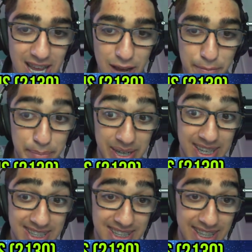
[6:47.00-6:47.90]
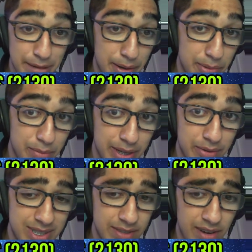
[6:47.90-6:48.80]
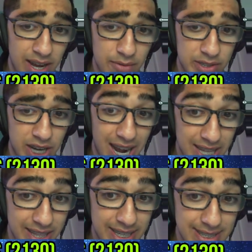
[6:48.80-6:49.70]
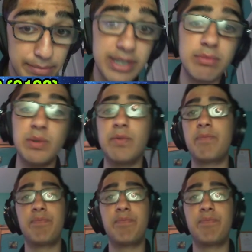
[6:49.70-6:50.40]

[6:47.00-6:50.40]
But yeah, my opponent played queen c5, which I think is the best move.